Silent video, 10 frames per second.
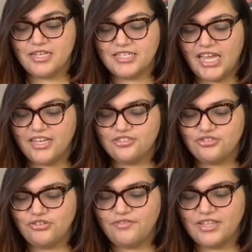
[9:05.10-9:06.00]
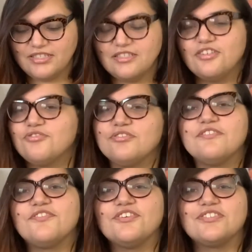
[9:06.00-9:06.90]
texture of this literally
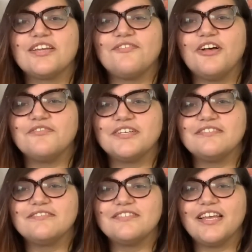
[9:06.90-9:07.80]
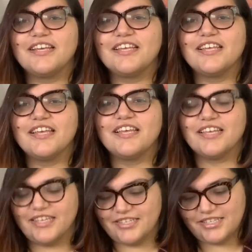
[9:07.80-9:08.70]
feels like velvet. Like
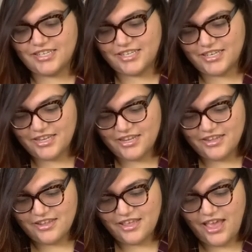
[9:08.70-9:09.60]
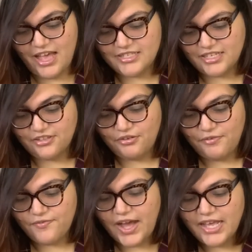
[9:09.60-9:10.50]
it has like little
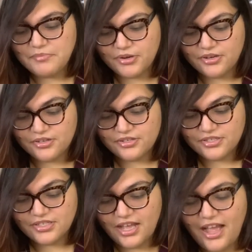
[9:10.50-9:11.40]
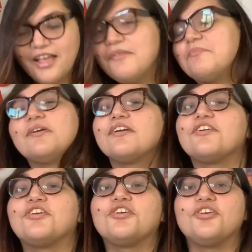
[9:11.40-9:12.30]
fibers. I'm
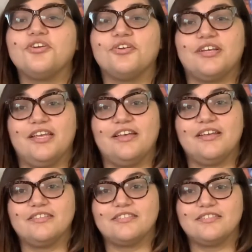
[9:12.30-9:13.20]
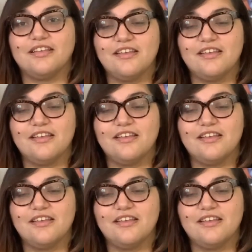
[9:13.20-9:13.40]
curious